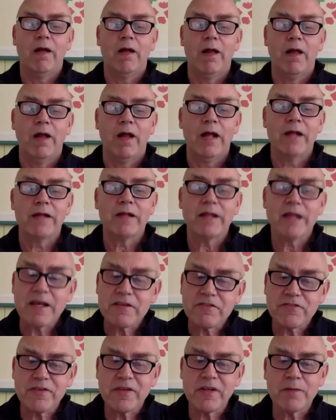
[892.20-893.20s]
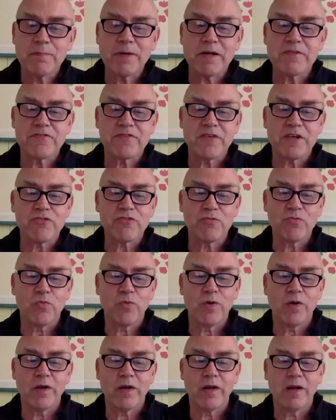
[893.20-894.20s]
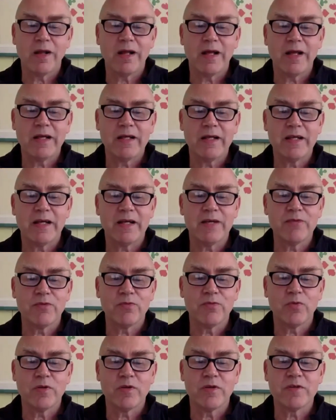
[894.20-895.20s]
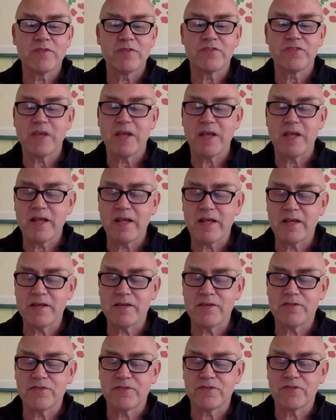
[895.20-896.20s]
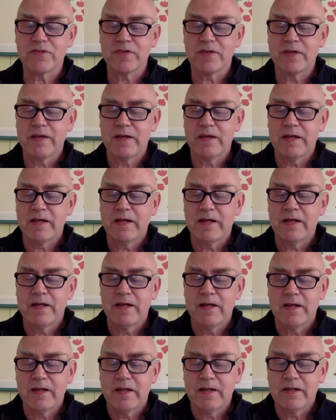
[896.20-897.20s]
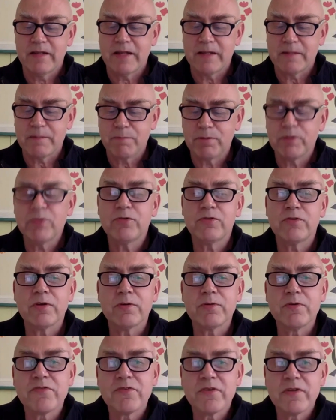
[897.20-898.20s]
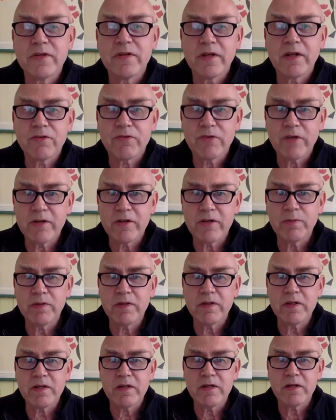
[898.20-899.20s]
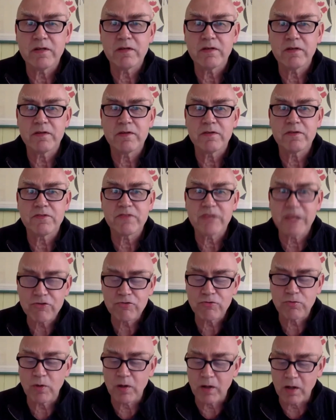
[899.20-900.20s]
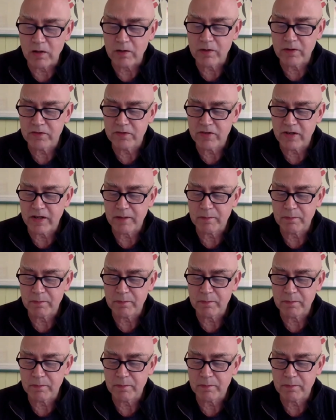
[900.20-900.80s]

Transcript: And the last thing about session 1 I would want to say is that Pluto is an incredibly sexual archetype.